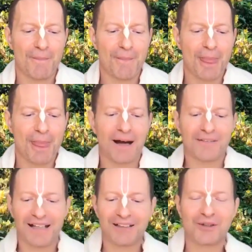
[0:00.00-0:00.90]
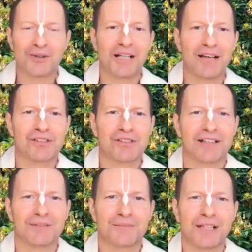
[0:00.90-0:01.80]
And then Gurudev said,
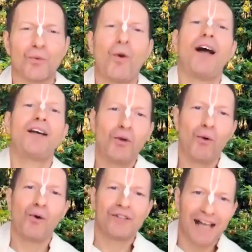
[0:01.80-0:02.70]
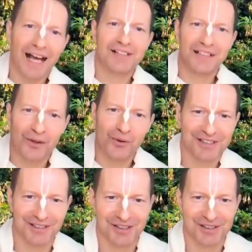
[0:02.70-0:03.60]
why are you always asking
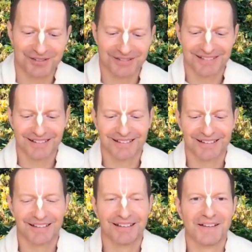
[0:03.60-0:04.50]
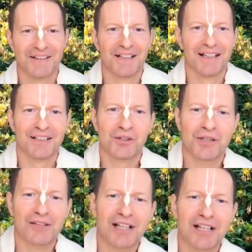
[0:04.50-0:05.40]
questions?
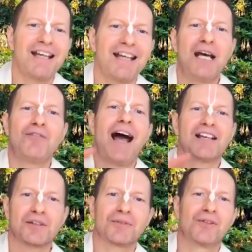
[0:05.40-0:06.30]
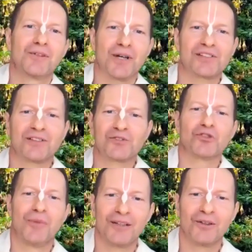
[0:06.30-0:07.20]
Gurudev said, I never asked questions to
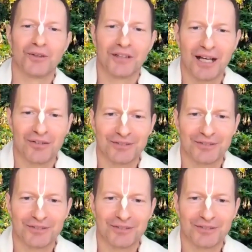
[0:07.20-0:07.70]
my Gurudev.